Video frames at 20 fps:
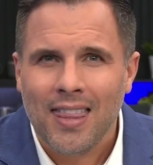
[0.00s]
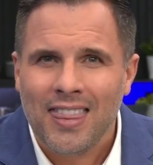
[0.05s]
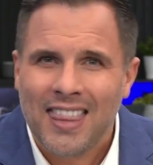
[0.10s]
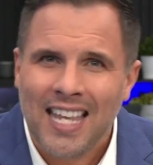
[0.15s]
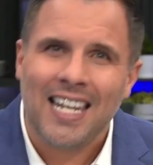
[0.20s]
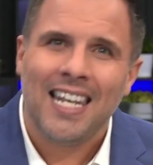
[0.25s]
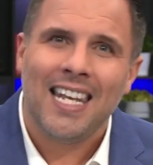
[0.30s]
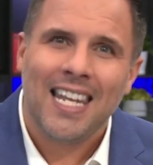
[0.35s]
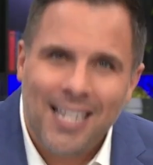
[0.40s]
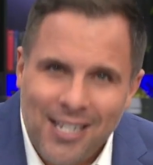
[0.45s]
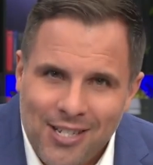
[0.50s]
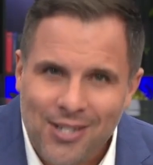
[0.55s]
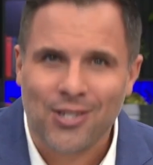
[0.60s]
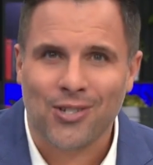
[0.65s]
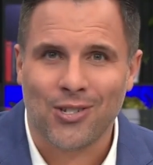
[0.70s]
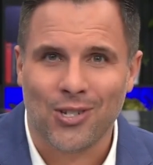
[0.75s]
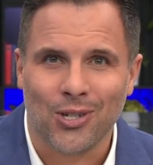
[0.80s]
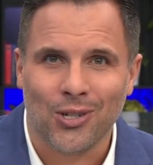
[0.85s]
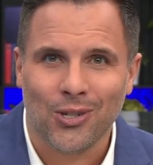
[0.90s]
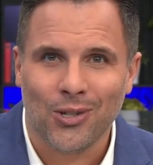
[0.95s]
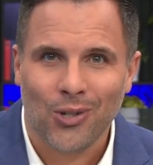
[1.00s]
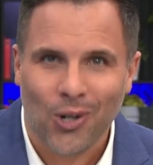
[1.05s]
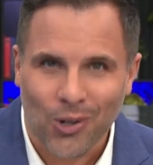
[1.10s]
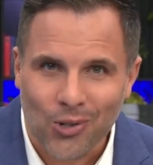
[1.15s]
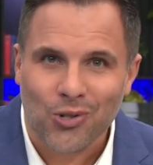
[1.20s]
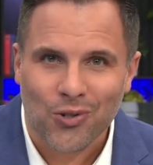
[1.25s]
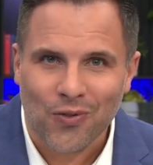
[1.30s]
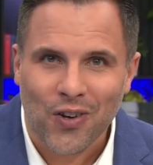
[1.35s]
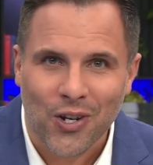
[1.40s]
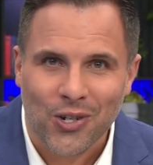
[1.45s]
the least
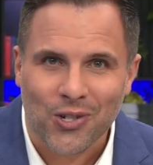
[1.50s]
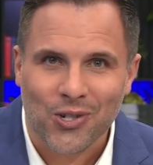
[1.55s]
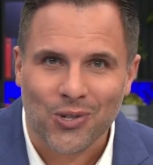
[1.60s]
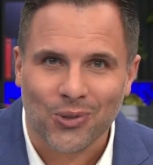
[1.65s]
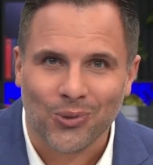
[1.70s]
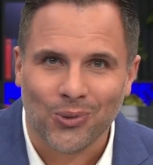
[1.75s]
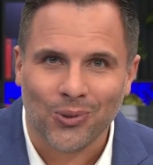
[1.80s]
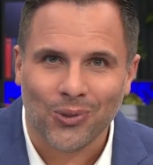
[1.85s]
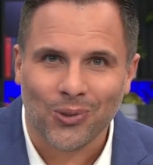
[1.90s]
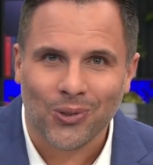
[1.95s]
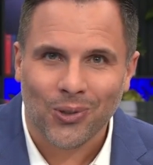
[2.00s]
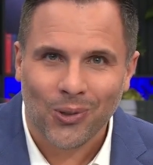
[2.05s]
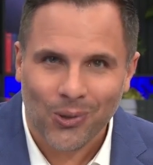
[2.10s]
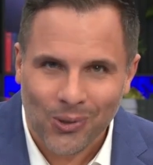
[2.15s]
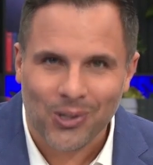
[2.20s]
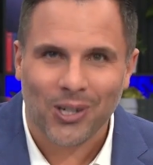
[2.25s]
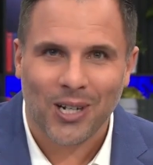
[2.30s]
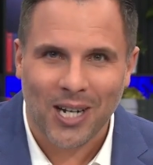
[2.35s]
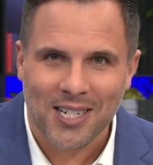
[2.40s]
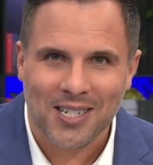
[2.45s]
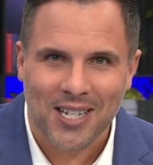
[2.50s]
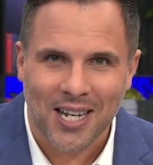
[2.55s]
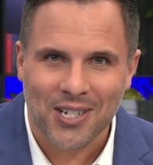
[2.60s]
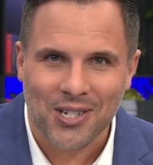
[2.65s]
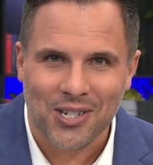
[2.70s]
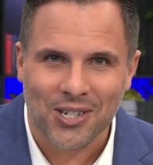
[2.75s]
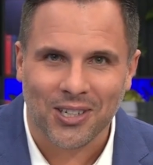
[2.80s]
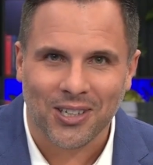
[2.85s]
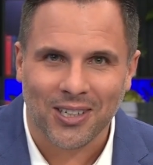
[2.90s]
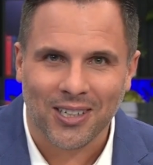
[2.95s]
controversial
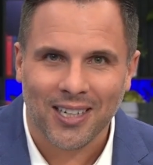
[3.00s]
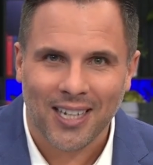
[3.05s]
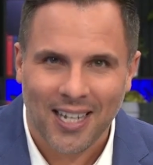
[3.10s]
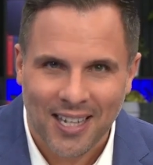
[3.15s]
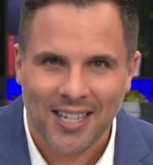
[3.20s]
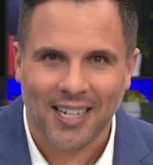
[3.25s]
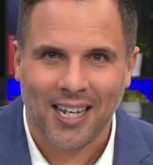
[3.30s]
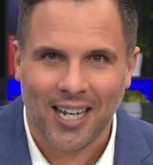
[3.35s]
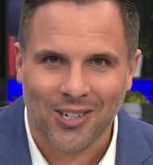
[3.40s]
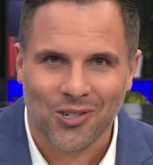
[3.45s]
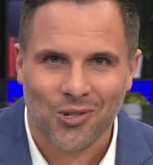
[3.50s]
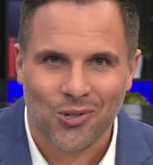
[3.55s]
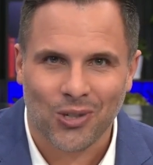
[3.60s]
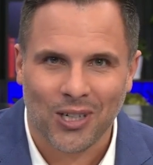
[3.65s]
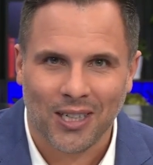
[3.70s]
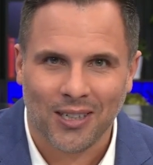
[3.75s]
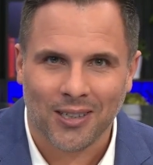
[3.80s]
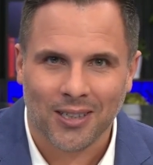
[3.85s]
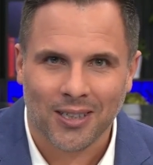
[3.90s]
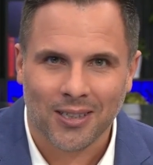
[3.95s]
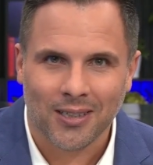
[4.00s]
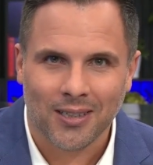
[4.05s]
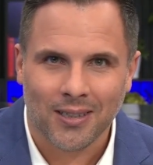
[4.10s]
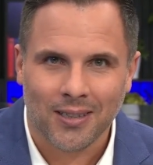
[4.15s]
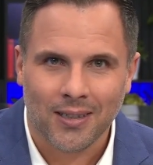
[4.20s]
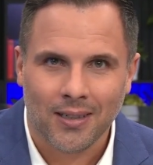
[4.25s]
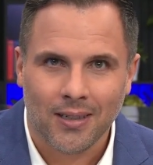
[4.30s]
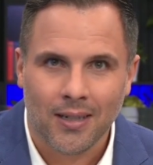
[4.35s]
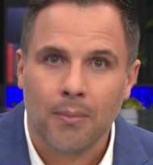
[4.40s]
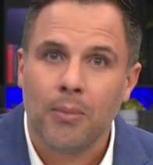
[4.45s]
organisation in the country.
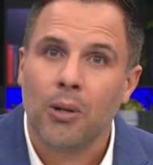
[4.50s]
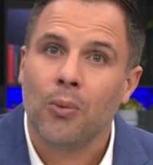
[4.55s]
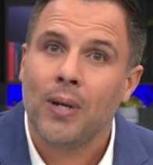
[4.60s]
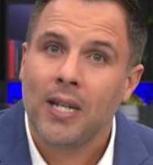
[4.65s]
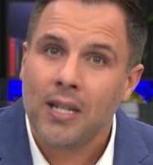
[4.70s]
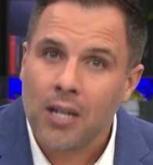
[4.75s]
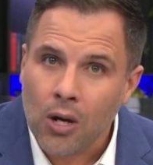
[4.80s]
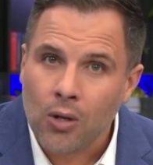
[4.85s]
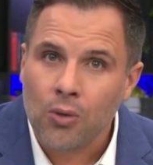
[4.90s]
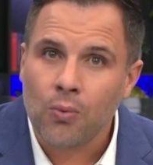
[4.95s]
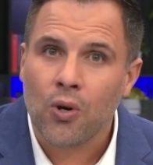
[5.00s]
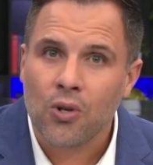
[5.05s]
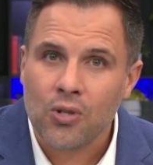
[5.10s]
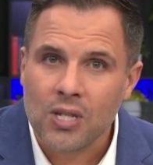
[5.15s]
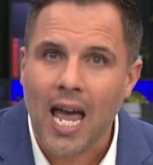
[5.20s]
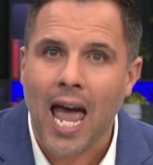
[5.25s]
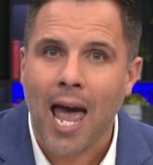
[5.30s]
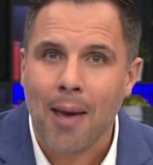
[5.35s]
But we know what's